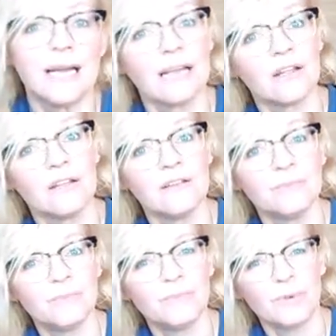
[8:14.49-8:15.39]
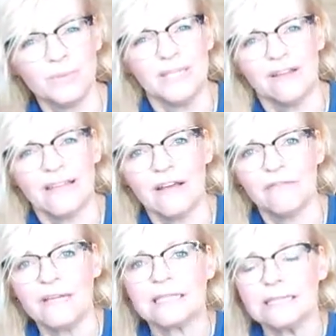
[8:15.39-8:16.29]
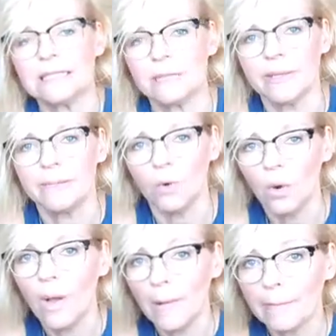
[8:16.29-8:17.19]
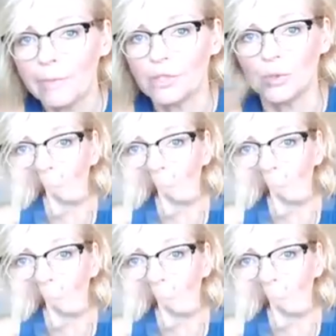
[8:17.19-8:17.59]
and I probably like that effect a little bit more, but I do